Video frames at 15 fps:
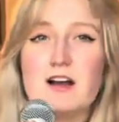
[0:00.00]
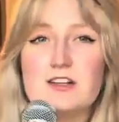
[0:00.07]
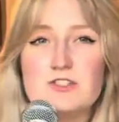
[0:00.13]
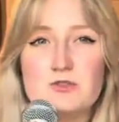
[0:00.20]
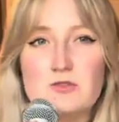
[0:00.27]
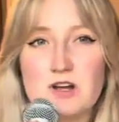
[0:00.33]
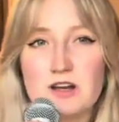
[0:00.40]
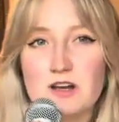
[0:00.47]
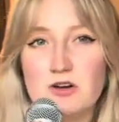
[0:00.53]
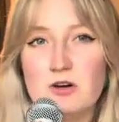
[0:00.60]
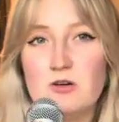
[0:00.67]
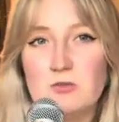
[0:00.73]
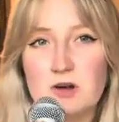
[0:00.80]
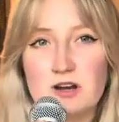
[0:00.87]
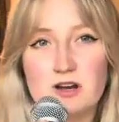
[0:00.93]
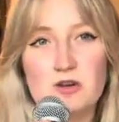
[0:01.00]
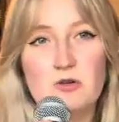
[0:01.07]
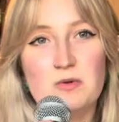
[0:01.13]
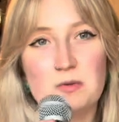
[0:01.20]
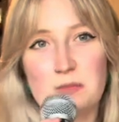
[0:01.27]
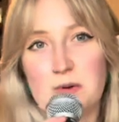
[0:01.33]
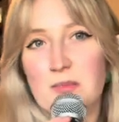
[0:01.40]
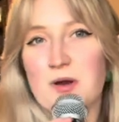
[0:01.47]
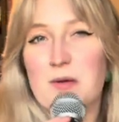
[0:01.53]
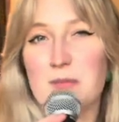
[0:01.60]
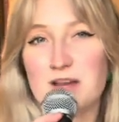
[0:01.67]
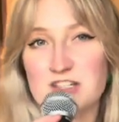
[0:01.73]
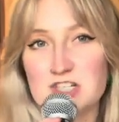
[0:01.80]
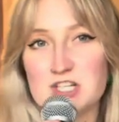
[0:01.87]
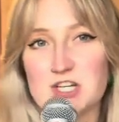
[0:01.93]
I do kind of want to know what people are
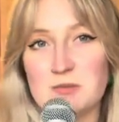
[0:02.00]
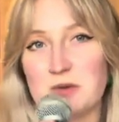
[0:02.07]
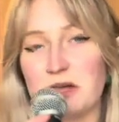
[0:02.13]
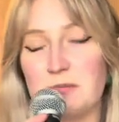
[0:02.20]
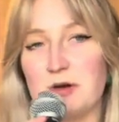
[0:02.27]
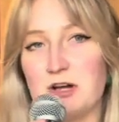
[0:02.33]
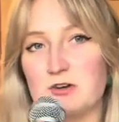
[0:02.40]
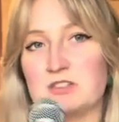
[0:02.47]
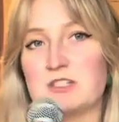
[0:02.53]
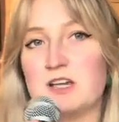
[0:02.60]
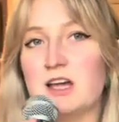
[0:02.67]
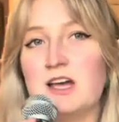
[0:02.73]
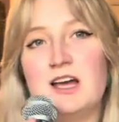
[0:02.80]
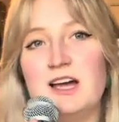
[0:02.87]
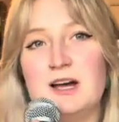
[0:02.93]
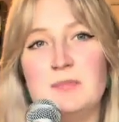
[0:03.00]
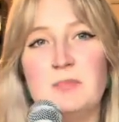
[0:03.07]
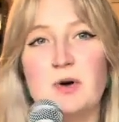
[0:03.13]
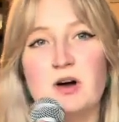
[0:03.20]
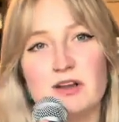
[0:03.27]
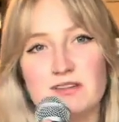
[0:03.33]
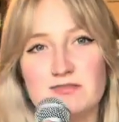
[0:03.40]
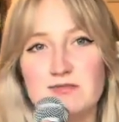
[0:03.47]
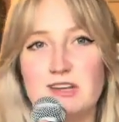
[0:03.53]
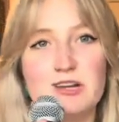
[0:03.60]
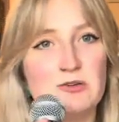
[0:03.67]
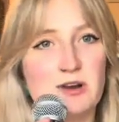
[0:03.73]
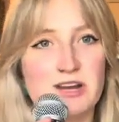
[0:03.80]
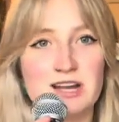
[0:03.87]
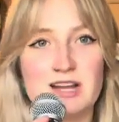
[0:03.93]
messaging me about, but
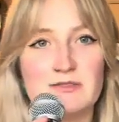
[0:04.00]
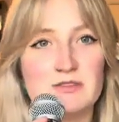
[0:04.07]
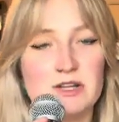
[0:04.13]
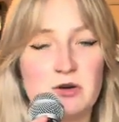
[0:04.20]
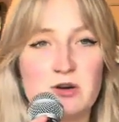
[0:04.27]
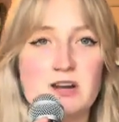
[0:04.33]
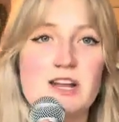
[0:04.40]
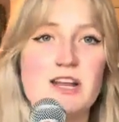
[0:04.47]
I can live without it.